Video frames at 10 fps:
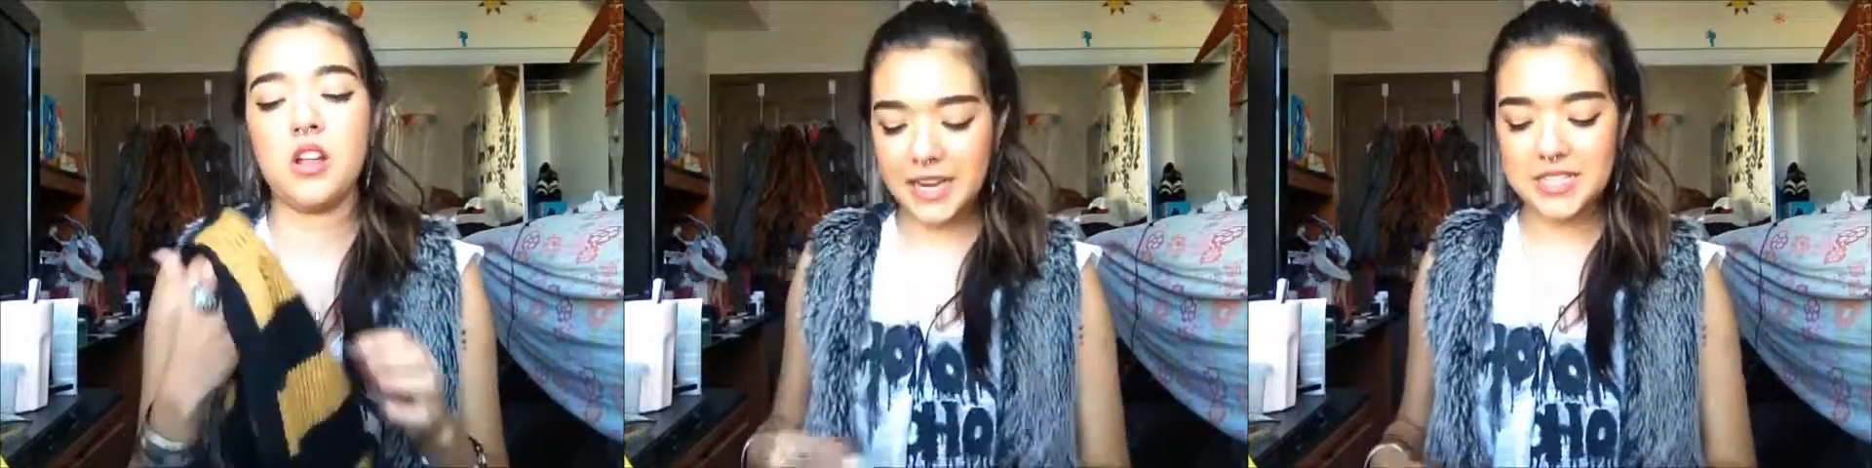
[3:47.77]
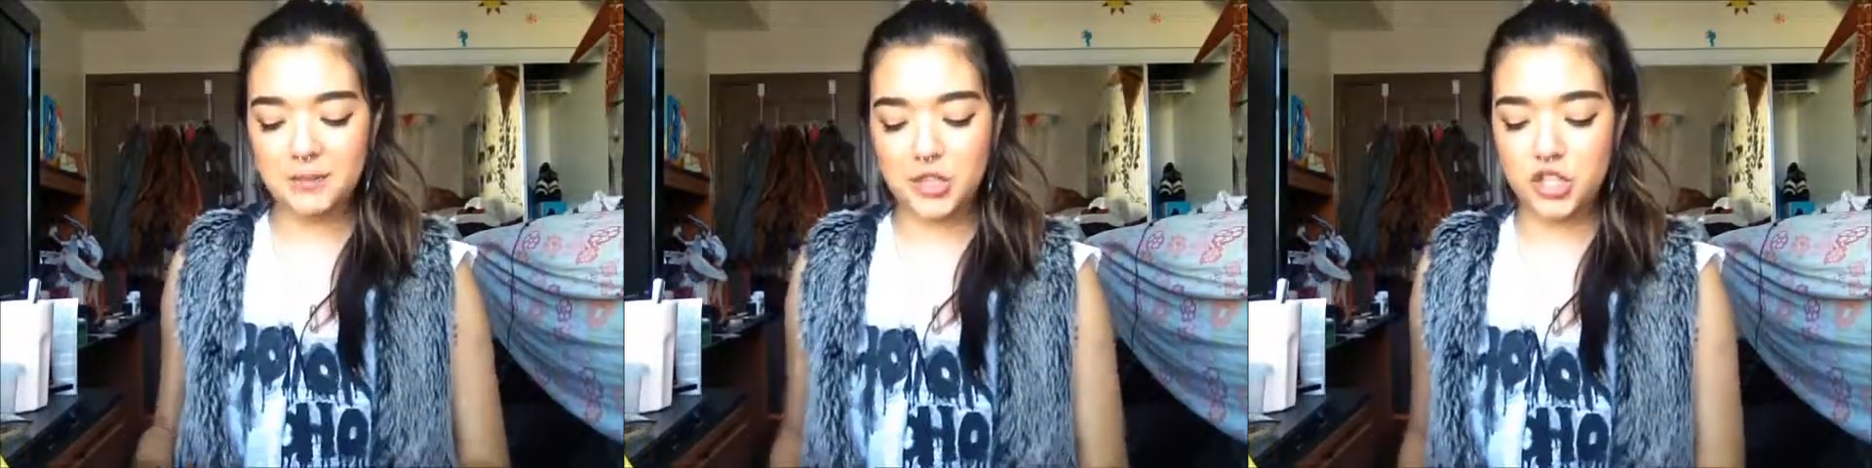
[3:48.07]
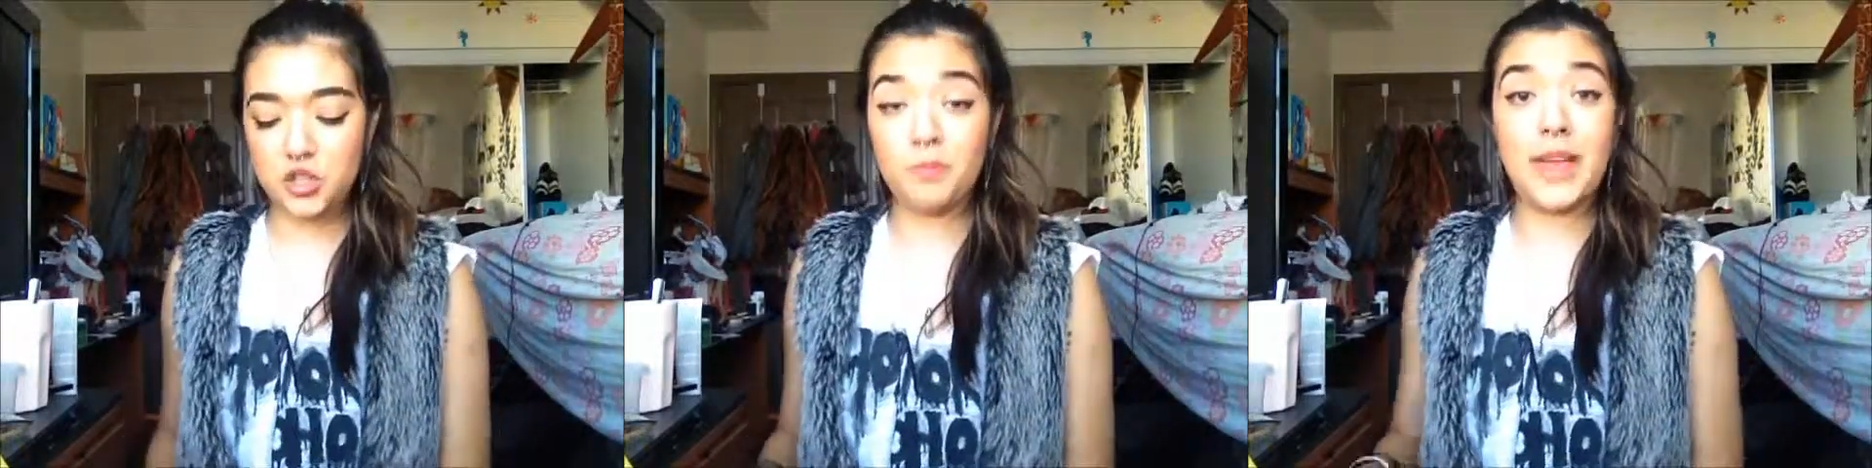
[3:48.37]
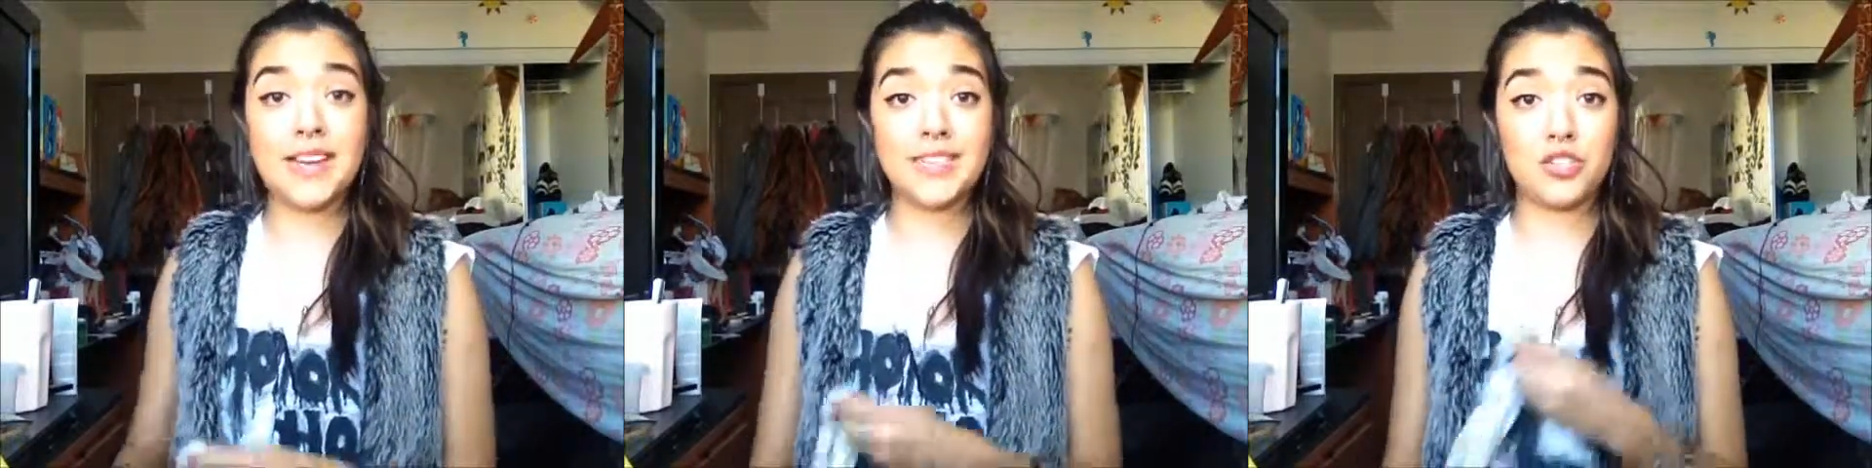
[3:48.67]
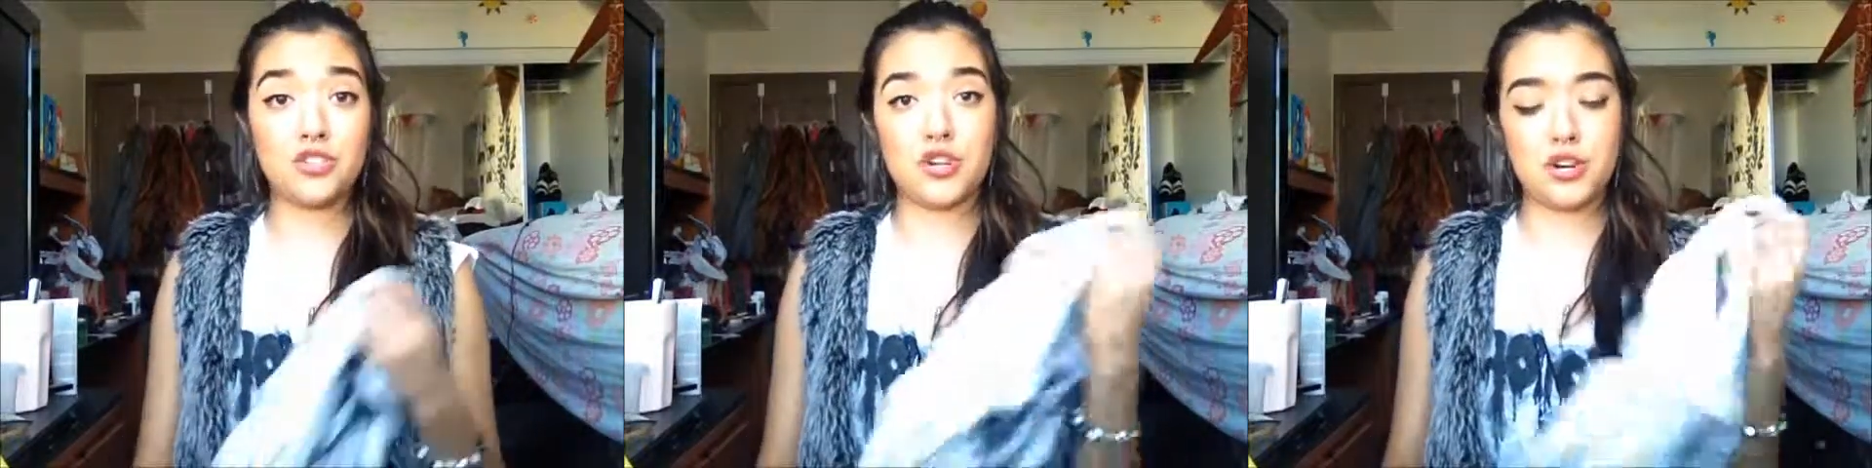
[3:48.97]
Next, I'm going to do
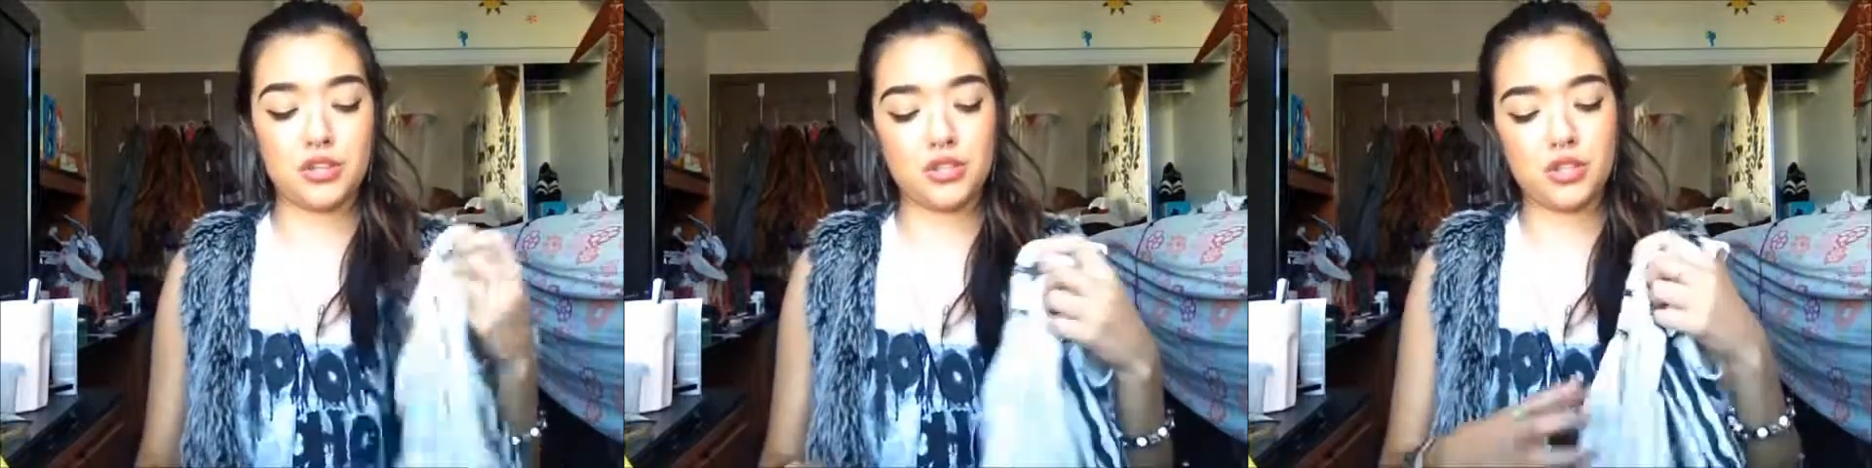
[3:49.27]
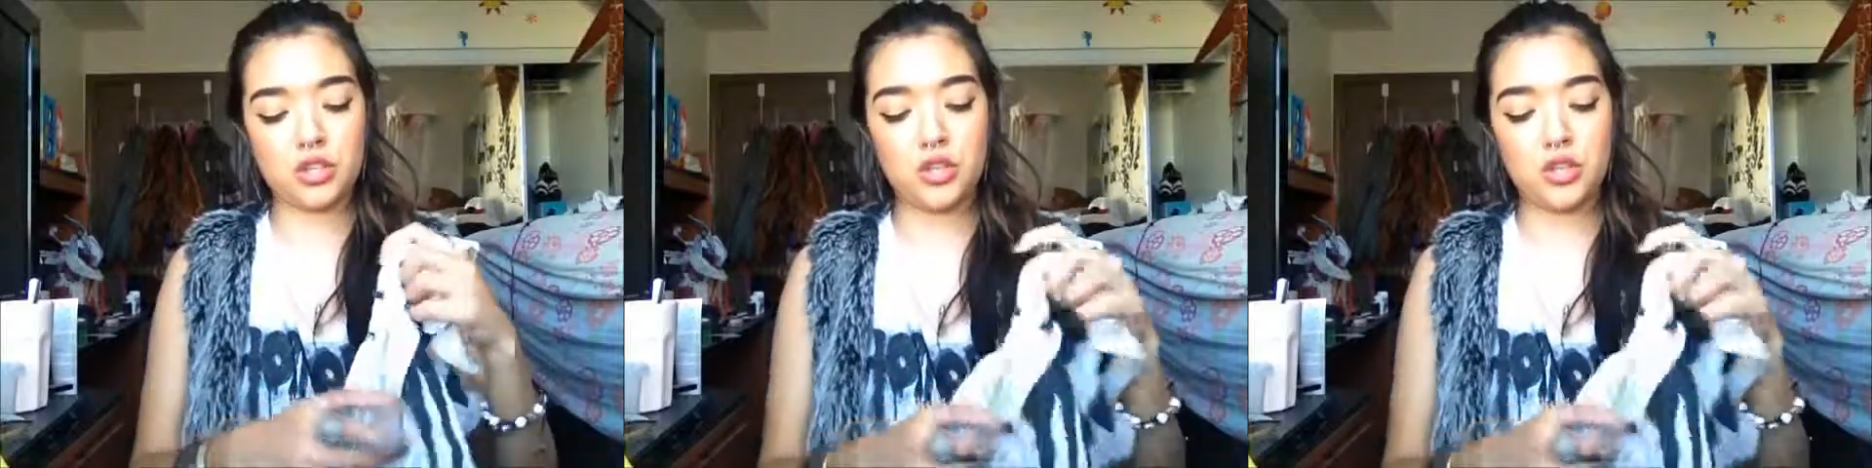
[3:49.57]
painted shirts.